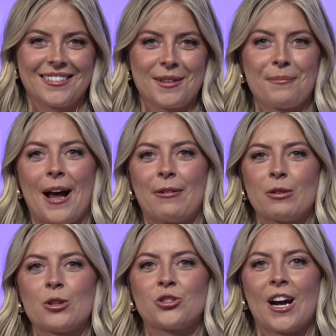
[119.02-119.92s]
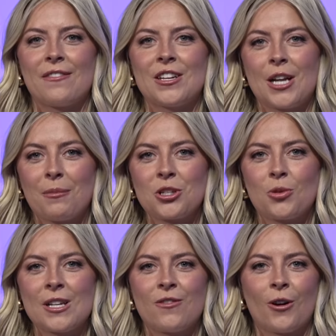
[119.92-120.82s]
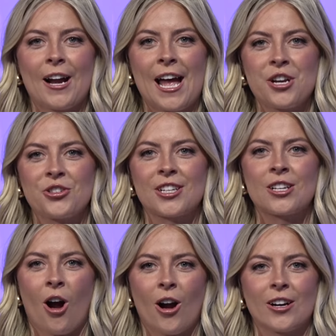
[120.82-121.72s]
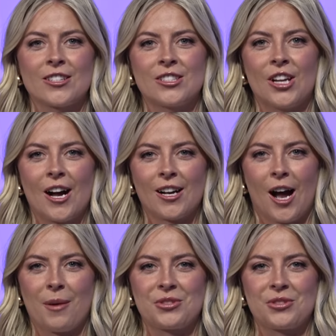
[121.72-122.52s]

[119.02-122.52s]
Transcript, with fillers: Byron will drive the number twenty-four Hendrick Cars dot com